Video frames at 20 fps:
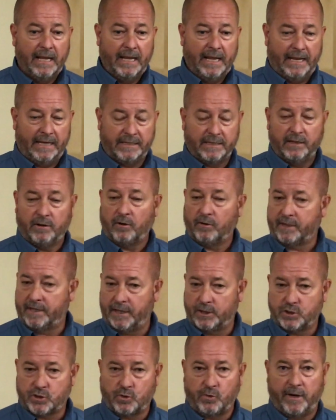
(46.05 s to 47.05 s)
and get our
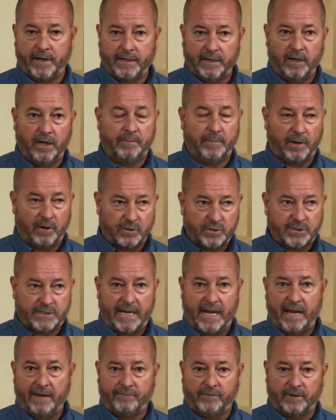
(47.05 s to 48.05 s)
kids trained up and our staff